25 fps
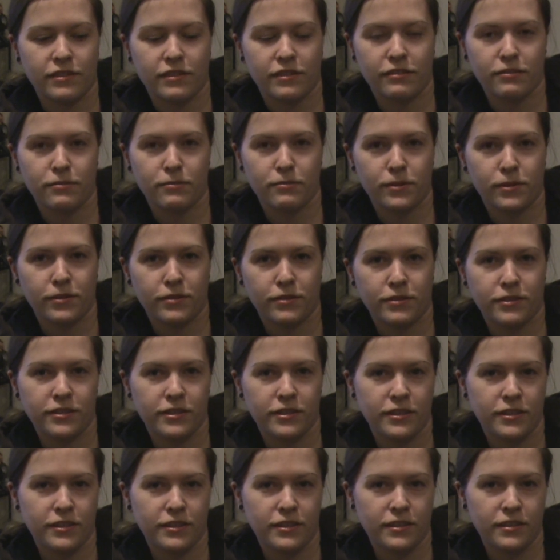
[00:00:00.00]
there as well.
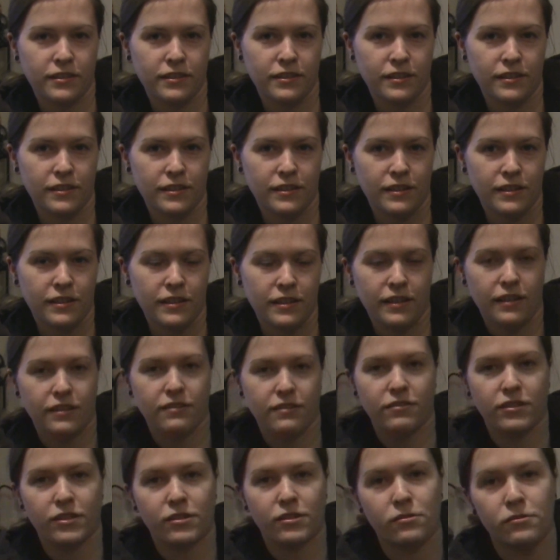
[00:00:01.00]

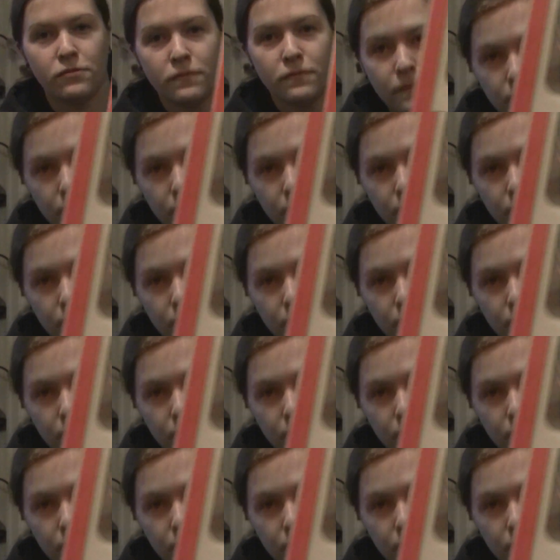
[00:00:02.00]
That's really cool.